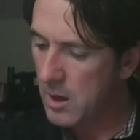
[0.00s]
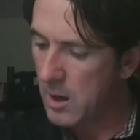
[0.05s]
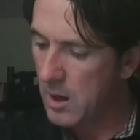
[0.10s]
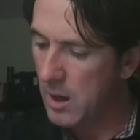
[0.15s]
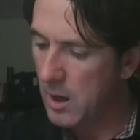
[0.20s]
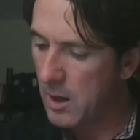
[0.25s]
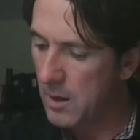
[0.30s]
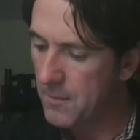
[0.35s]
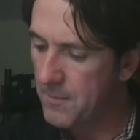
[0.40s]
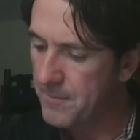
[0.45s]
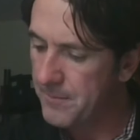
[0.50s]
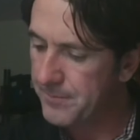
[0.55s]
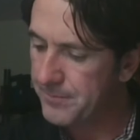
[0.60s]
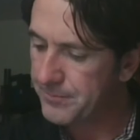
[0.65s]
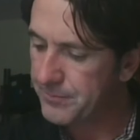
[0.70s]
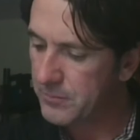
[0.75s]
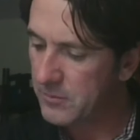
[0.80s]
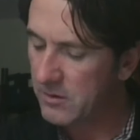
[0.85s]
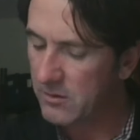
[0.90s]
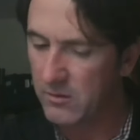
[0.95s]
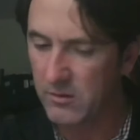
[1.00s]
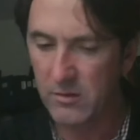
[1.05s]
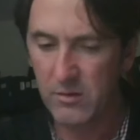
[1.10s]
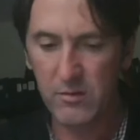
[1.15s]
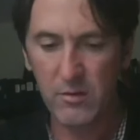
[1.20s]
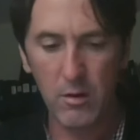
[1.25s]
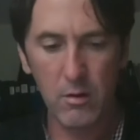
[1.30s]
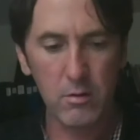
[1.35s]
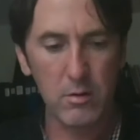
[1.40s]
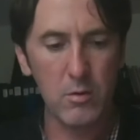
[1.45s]
So this
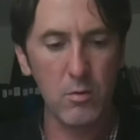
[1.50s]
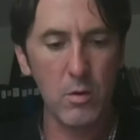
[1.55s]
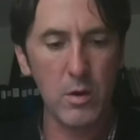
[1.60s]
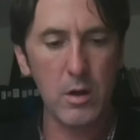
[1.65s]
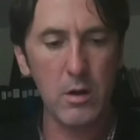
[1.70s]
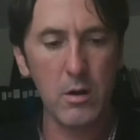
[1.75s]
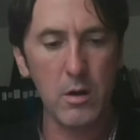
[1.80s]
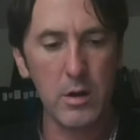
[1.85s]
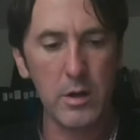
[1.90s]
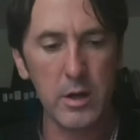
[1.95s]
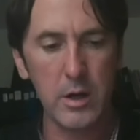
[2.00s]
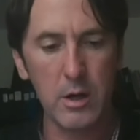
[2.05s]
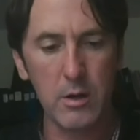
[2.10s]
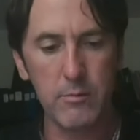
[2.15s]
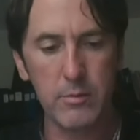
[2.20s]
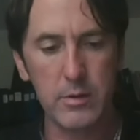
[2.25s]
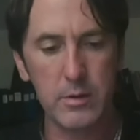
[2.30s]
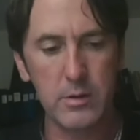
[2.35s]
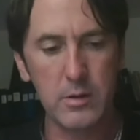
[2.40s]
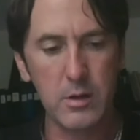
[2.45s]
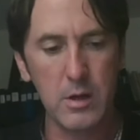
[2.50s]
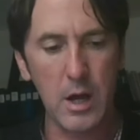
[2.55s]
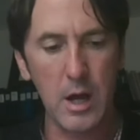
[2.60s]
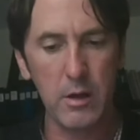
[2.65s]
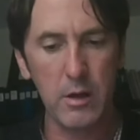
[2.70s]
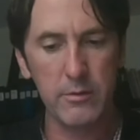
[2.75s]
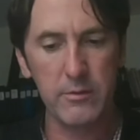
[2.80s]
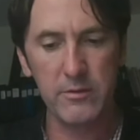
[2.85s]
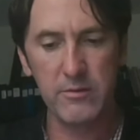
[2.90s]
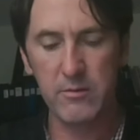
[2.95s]
is all going on here, but
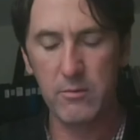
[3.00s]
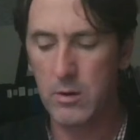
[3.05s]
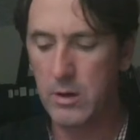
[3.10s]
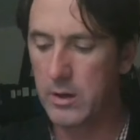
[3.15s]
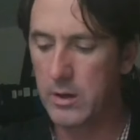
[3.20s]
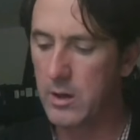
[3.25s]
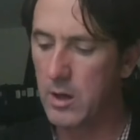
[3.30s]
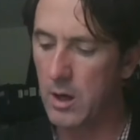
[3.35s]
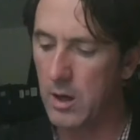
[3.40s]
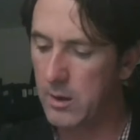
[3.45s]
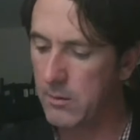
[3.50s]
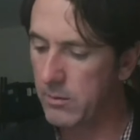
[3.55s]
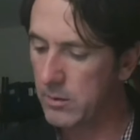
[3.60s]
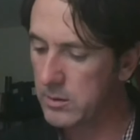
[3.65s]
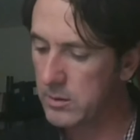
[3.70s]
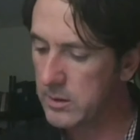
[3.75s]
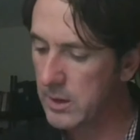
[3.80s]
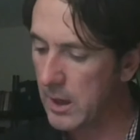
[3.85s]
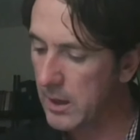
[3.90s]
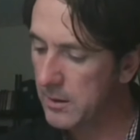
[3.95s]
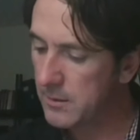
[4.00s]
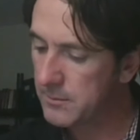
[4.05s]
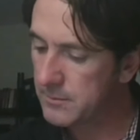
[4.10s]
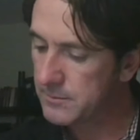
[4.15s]
Kyle doesn't want to talk about that.